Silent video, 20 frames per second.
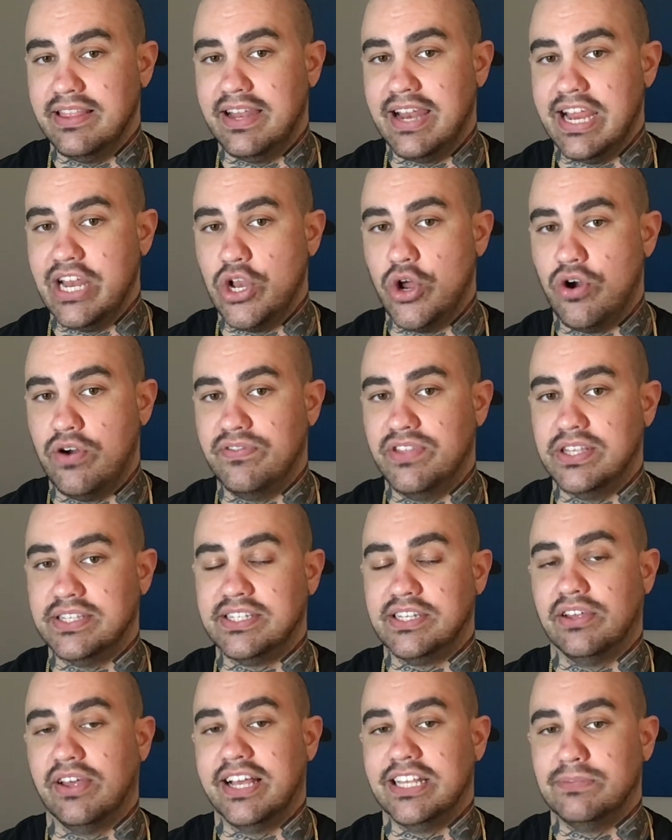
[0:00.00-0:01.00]
that i know of that
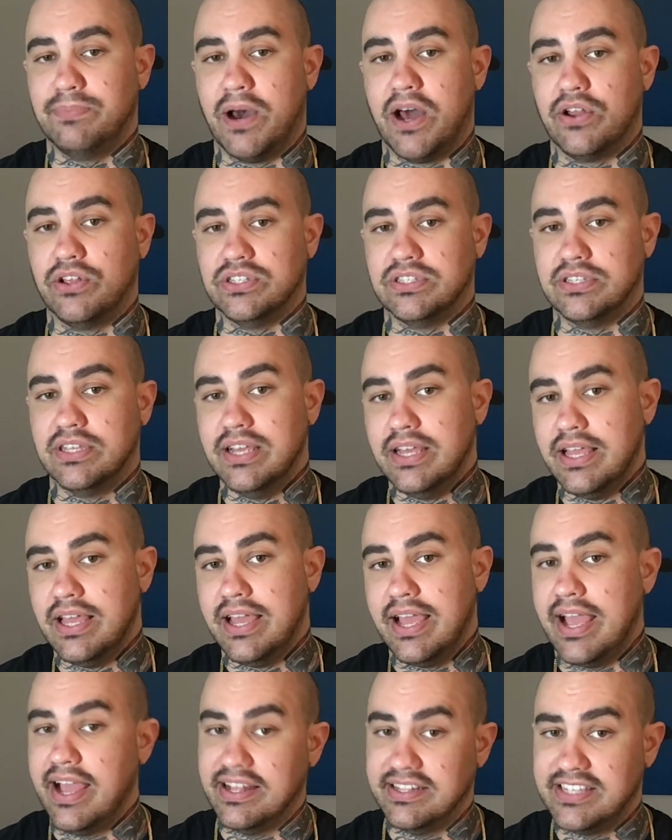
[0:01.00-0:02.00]
still has bottles
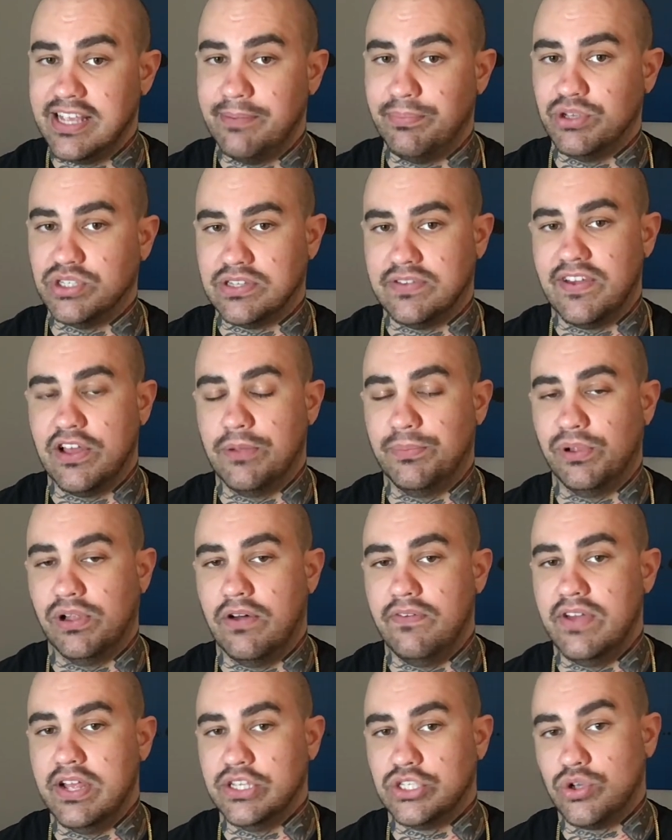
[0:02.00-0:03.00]
and samples available
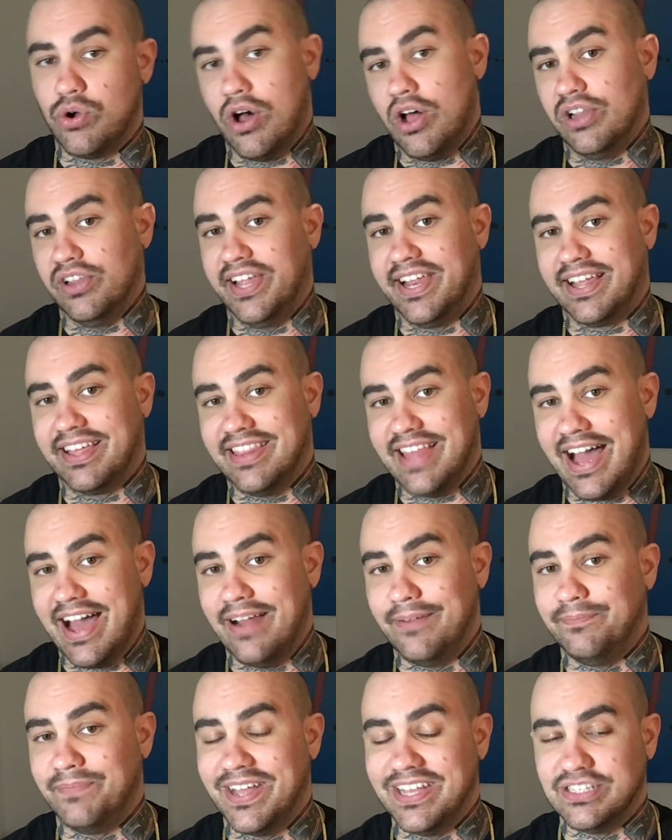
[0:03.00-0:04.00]
of it. So I'll link that
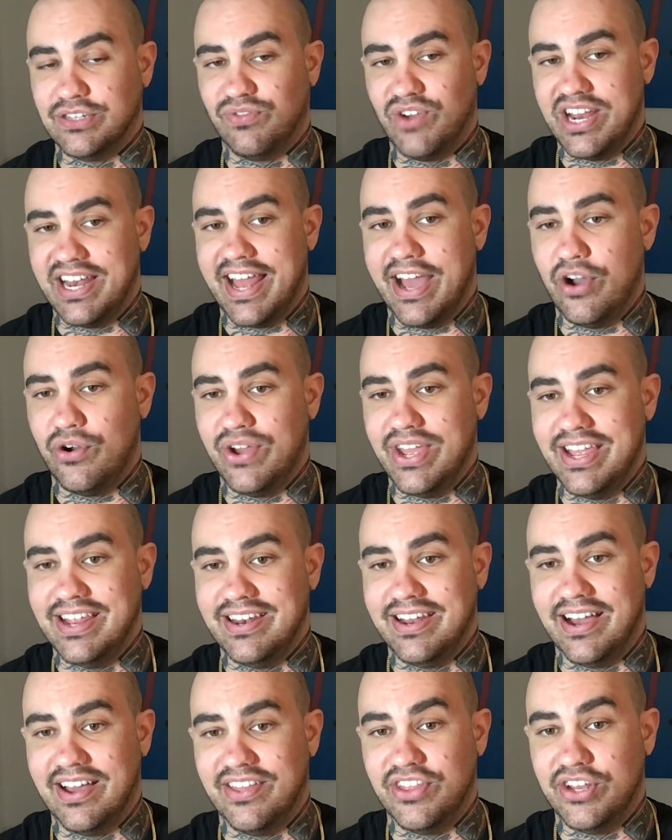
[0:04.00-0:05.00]
as of right now in
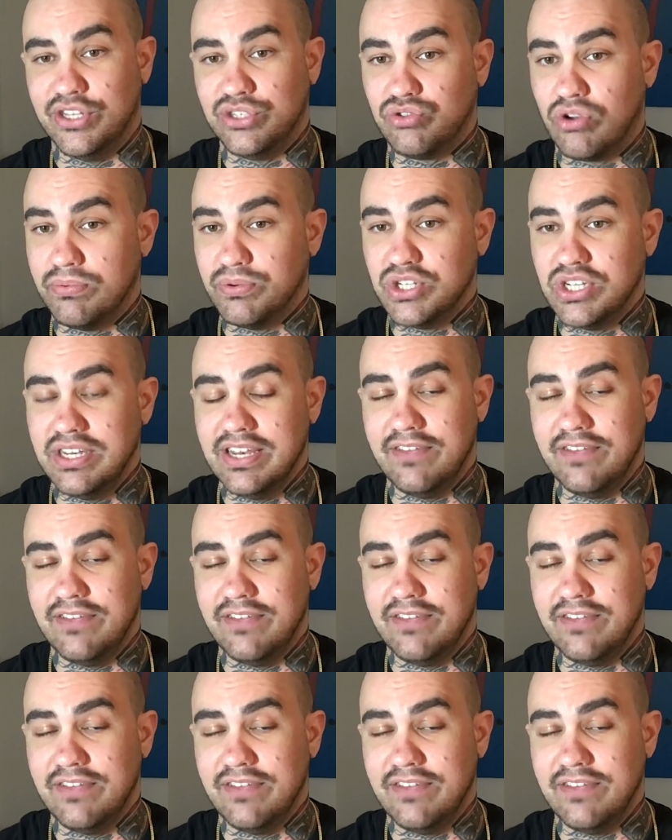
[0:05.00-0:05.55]
uh, the description